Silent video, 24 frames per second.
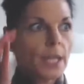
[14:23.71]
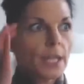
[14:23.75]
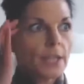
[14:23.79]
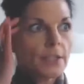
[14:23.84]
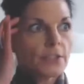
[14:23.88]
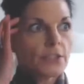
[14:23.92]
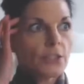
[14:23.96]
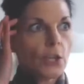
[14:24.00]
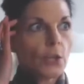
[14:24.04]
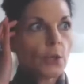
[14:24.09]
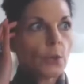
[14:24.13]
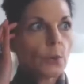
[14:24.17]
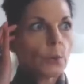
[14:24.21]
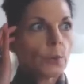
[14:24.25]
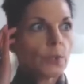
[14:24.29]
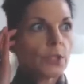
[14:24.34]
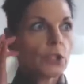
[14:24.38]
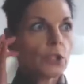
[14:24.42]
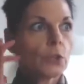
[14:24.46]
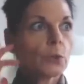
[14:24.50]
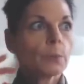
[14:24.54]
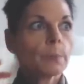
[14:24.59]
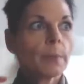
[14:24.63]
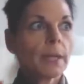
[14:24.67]
So
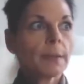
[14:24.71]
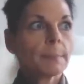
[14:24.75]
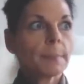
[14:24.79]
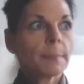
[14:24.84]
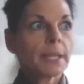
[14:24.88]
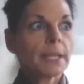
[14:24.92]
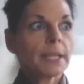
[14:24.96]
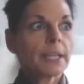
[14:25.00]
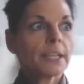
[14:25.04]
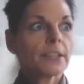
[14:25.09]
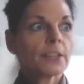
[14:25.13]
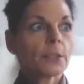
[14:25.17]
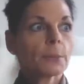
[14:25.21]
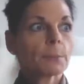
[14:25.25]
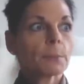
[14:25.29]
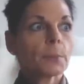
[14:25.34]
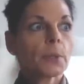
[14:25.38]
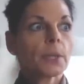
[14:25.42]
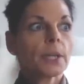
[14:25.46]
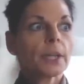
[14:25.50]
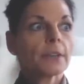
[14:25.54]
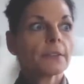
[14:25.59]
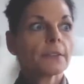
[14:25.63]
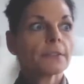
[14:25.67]
you may be either
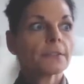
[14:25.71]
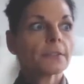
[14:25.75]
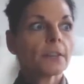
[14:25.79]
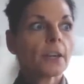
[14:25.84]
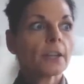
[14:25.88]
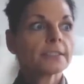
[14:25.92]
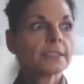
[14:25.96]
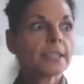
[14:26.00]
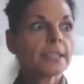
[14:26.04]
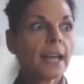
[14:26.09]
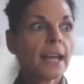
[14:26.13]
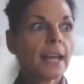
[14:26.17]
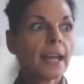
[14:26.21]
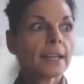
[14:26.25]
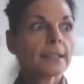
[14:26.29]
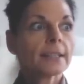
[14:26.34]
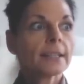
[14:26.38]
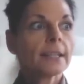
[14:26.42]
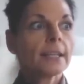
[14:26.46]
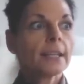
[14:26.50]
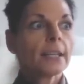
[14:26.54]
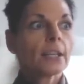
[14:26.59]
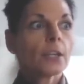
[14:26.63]
putting a front on,